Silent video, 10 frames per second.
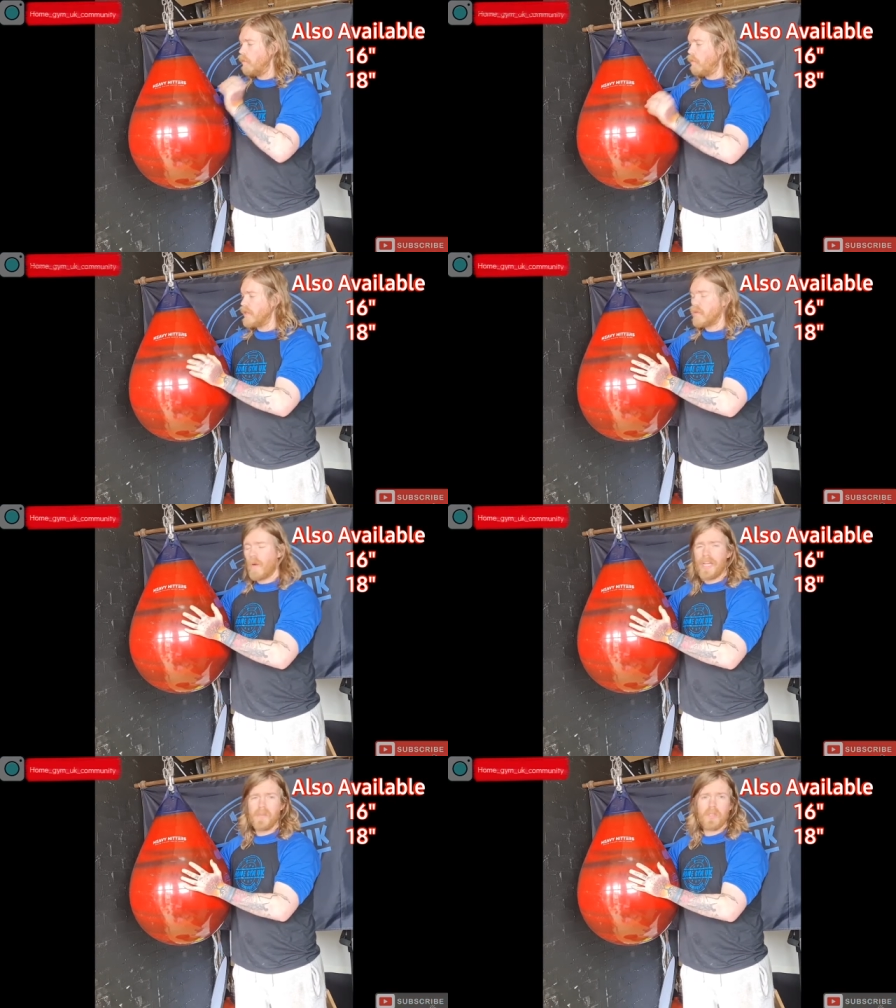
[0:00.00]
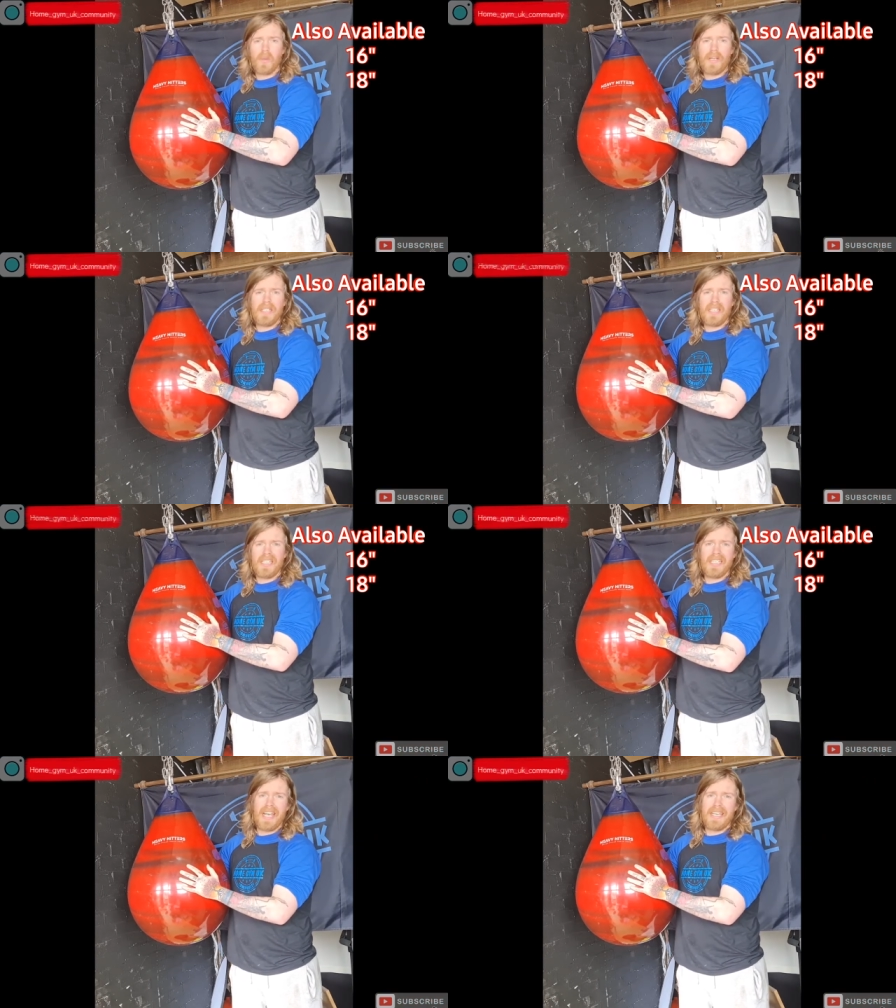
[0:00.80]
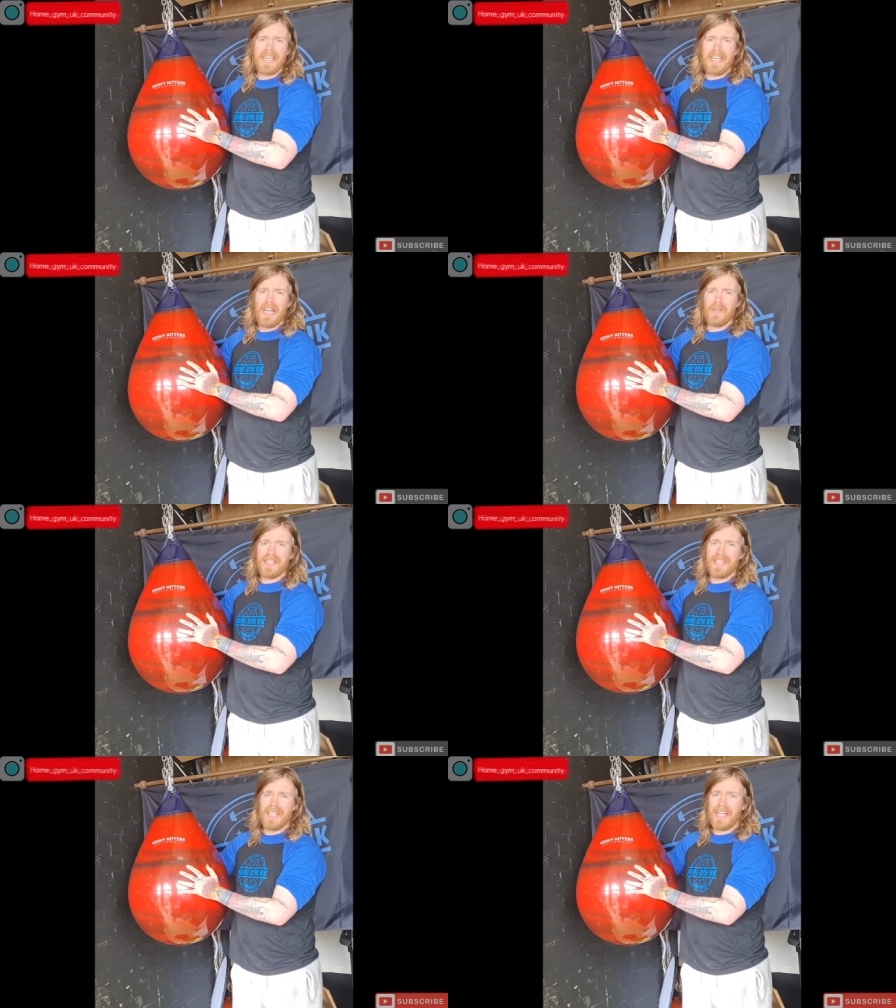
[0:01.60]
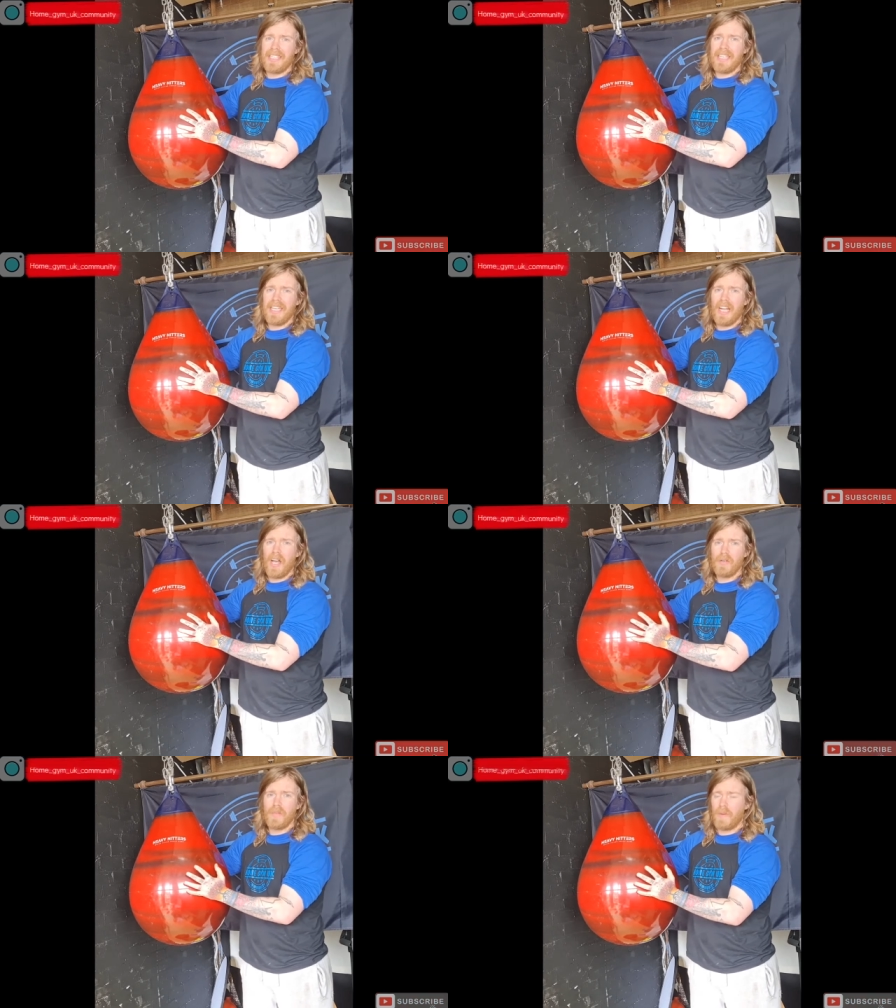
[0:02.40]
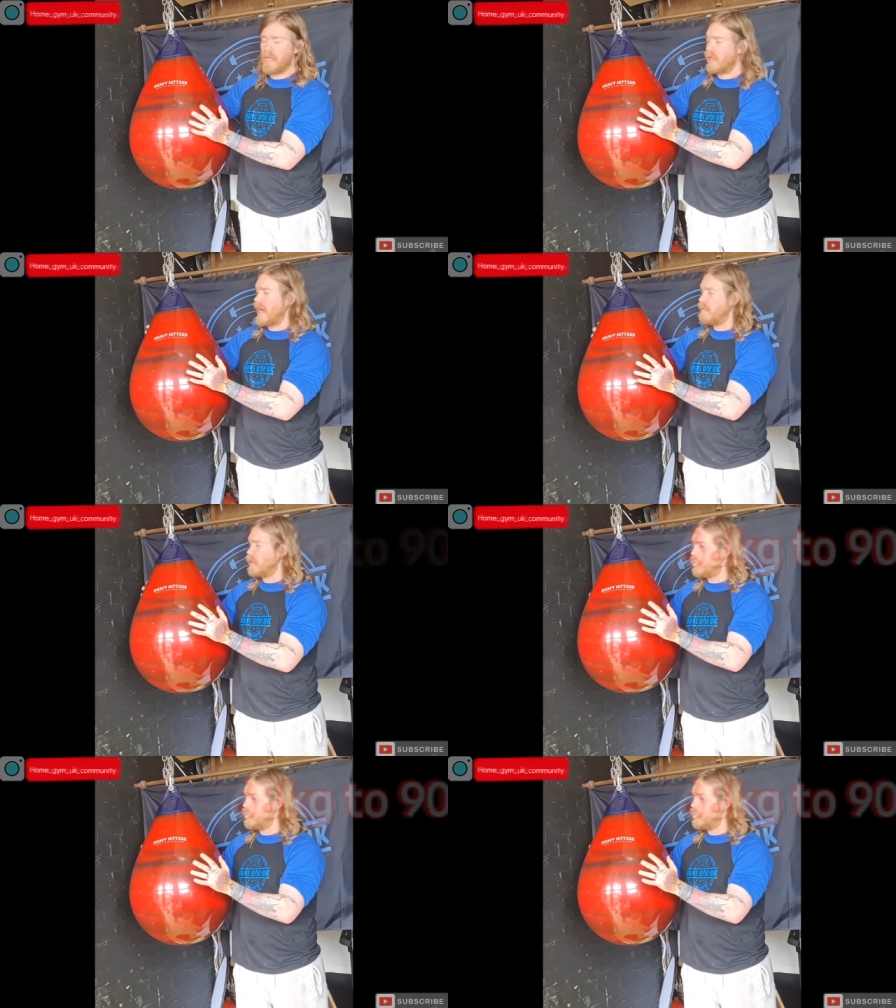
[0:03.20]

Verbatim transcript: which weighs between 68 kilos and 90 kilos, depending on how